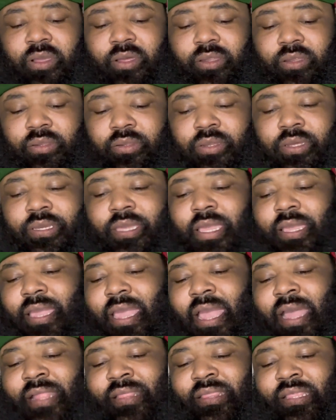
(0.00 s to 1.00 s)

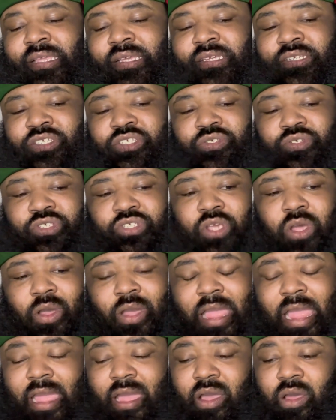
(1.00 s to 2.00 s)
Looking at this, you
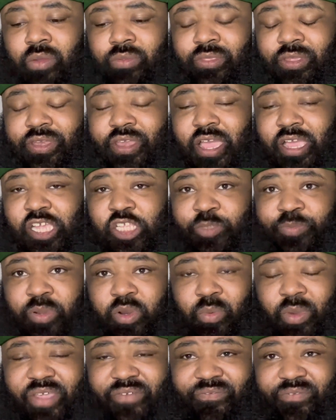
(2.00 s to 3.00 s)
saw how the Nuggets
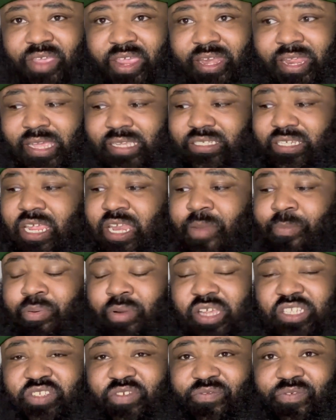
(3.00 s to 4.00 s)
put away Phoenix in
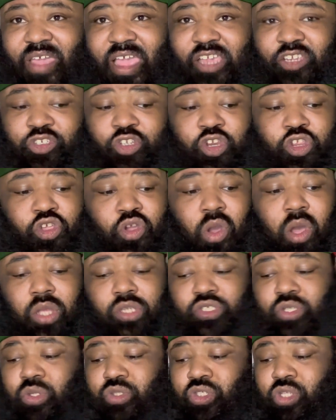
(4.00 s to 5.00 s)
impressive fashion, and you
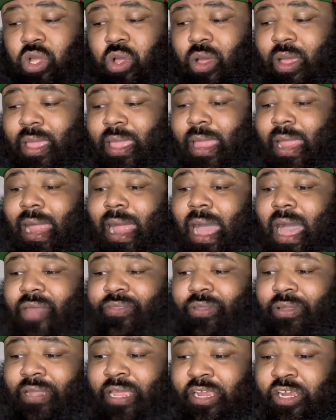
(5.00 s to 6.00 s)
also saw how
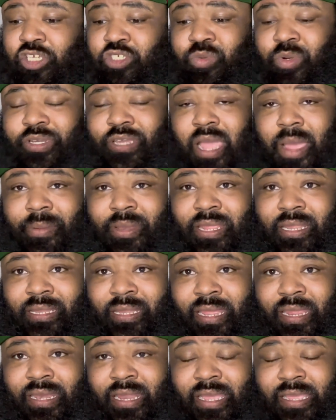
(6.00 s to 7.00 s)
the Lakers were dominant
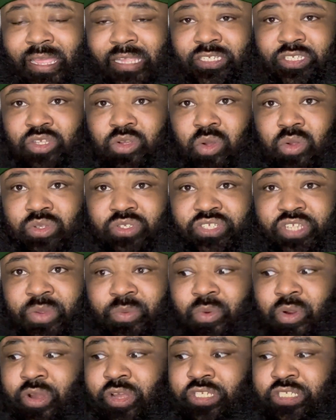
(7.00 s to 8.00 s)
late against the Golden
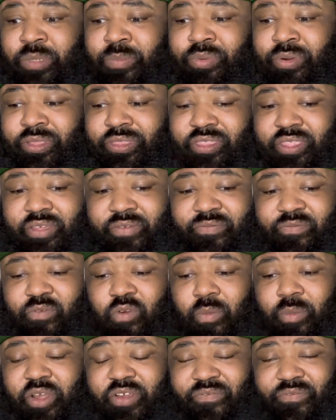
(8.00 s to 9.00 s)
State Warriors and put the
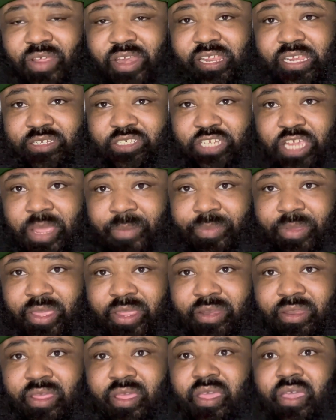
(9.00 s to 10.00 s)
former defending
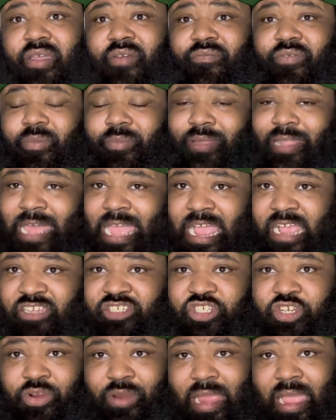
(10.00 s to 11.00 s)
champion from
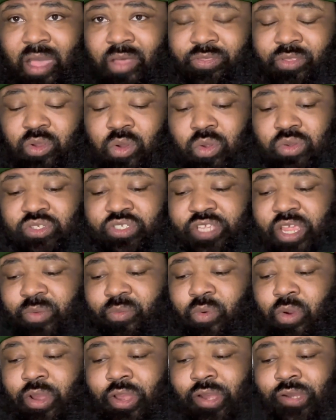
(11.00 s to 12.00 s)
last year out, the Golden State
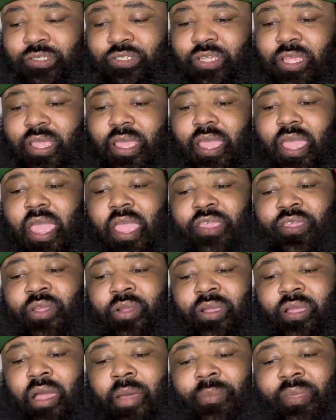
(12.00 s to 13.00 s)
Warriors. And
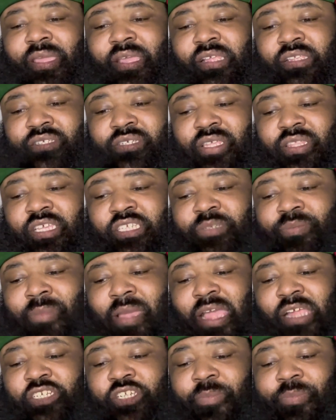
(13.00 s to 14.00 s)
you're coming into this
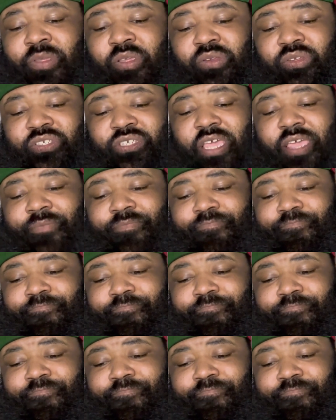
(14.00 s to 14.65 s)
matchup and you say,